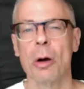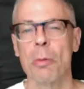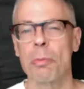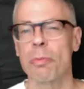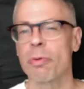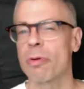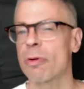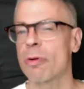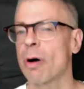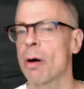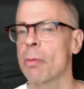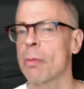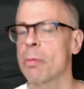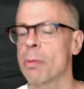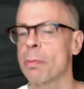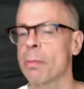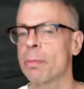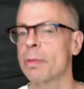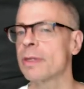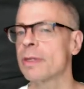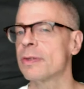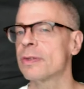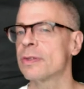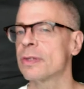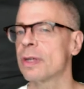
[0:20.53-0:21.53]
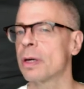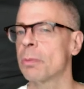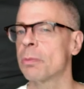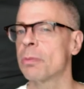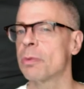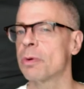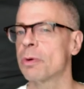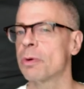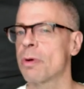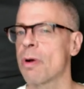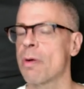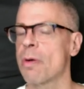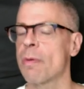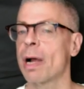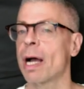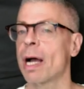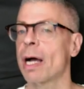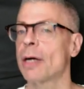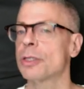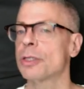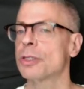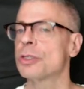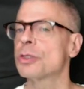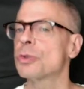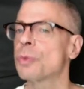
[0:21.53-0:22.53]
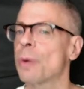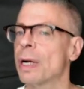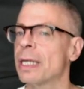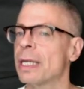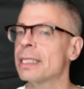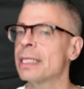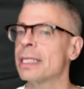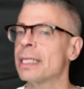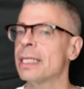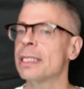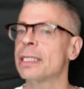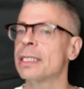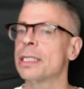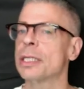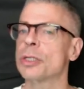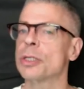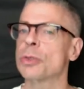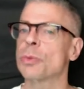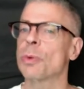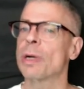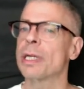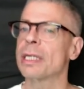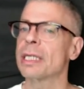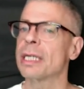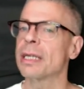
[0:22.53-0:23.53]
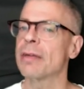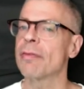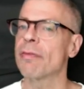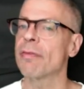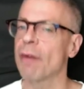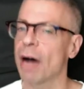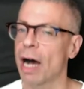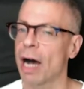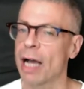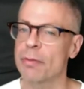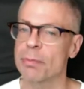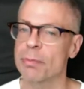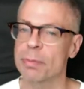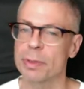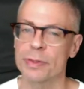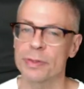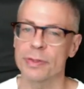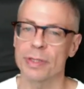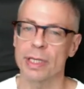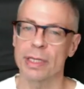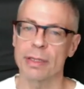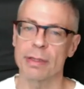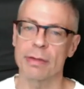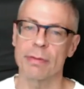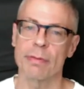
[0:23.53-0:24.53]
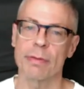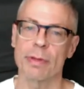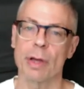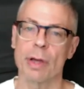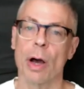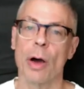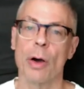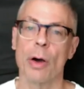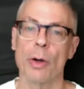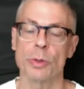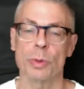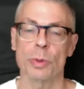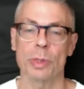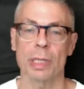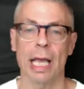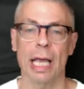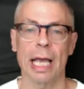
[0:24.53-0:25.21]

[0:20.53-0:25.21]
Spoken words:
Probably somewhere around 20 to 25% of those will